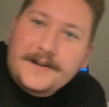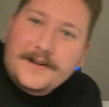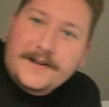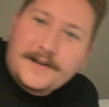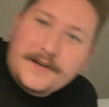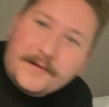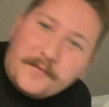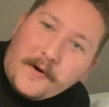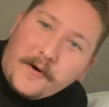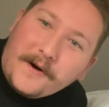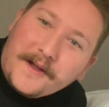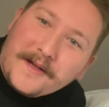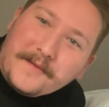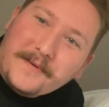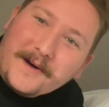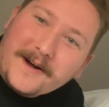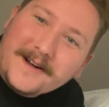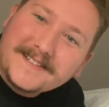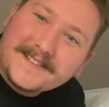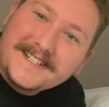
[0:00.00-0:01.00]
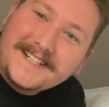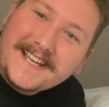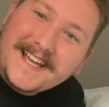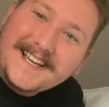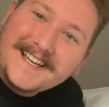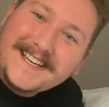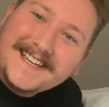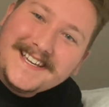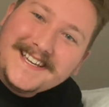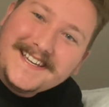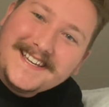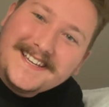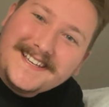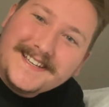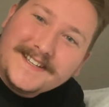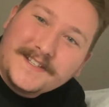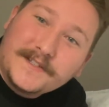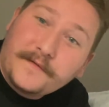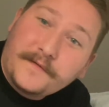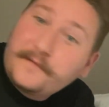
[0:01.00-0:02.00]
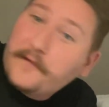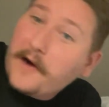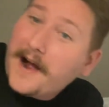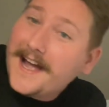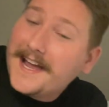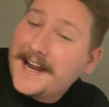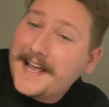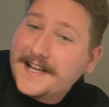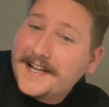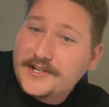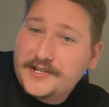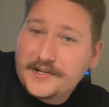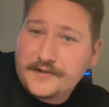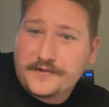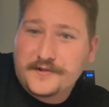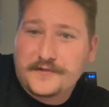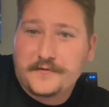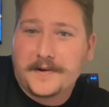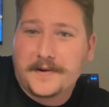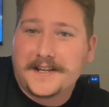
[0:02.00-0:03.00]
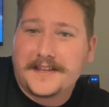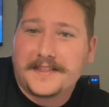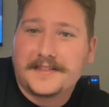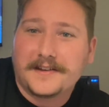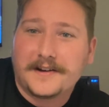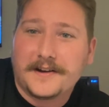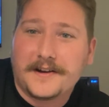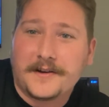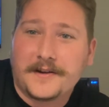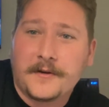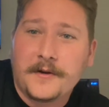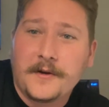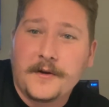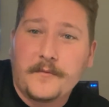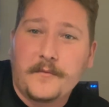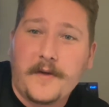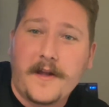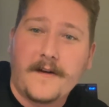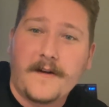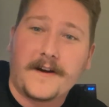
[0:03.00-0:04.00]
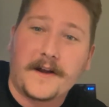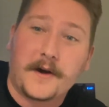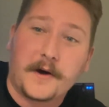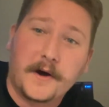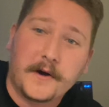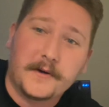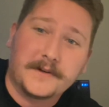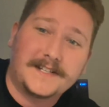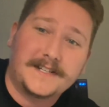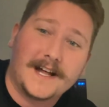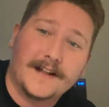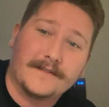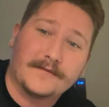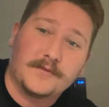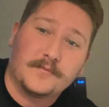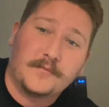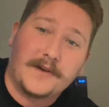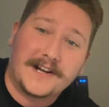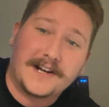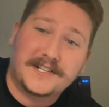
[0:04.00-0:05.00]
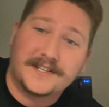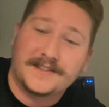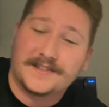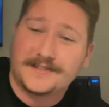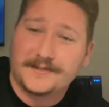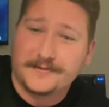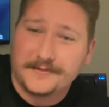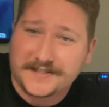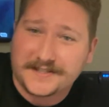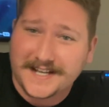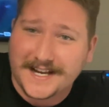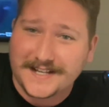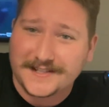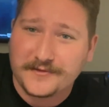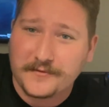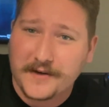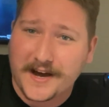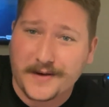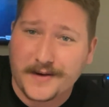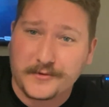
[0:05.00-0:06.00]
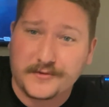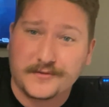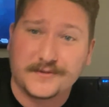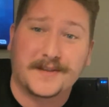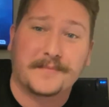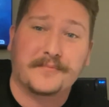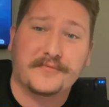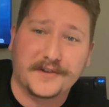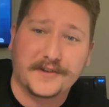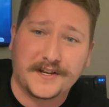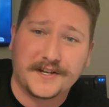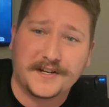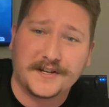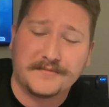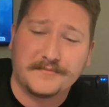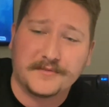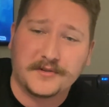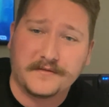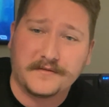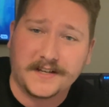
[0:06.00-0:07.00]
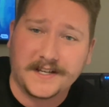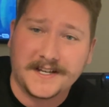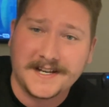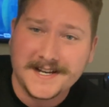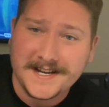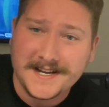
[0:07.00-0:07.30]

Good morning, Paul. Today is Friday, June 23rd. We are in a hotel room watching The Suicide Squad, which was a pretty good movie.